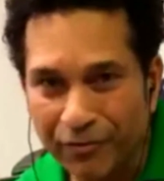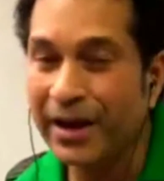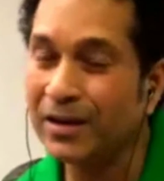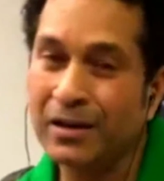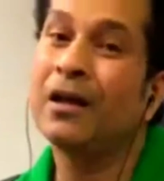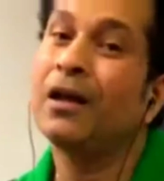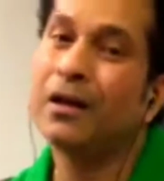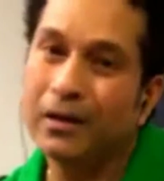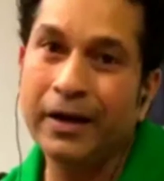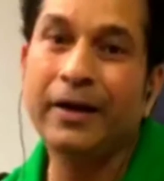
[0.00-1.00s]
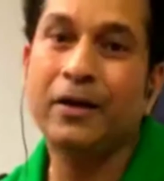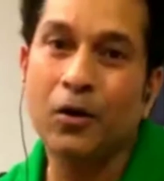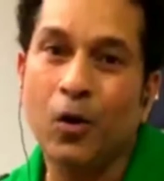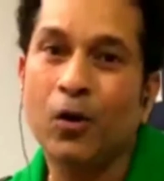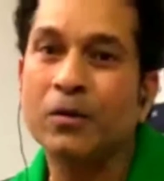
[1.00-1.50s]
In fact,
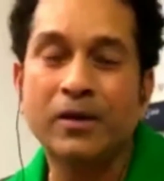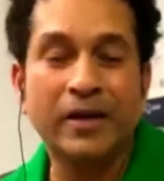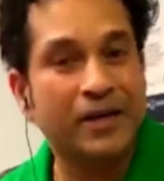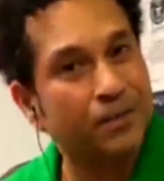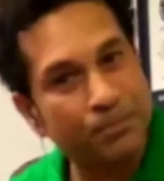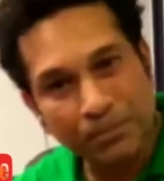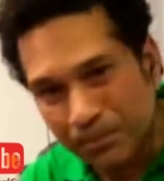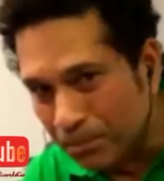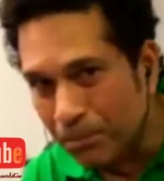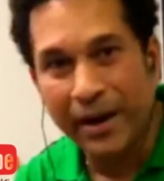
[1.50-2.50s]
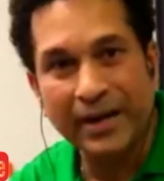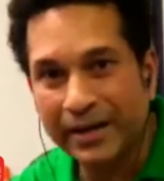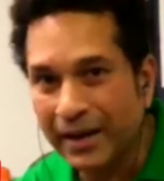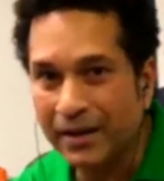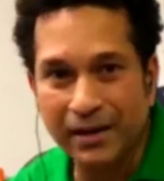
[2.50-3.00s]
later on it
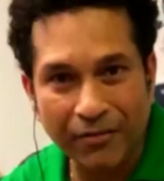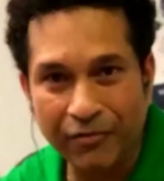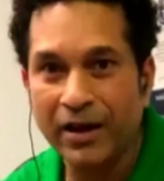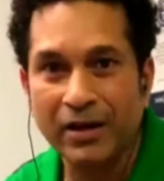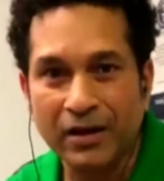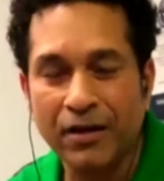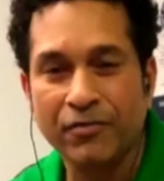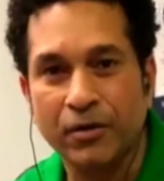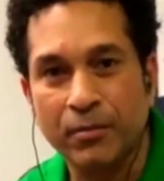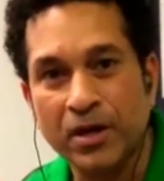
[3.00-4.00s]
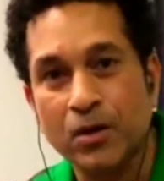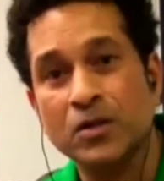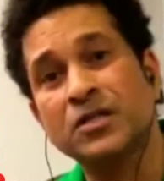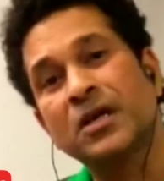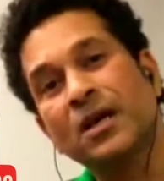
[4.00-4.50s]
might get tougher and tougher,
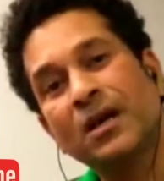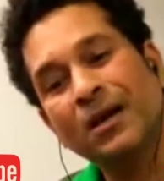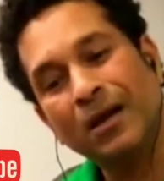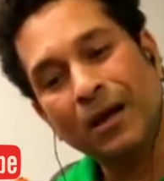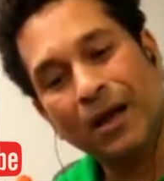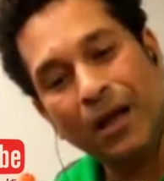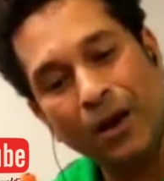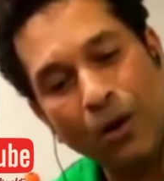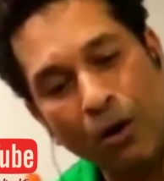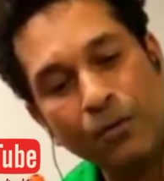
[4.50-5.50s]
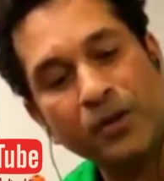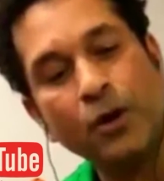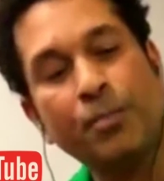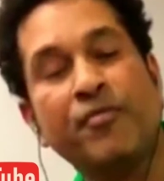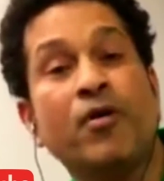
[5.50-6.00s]
because
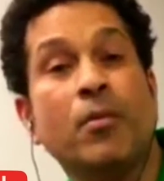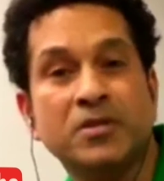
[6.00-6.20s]
along with your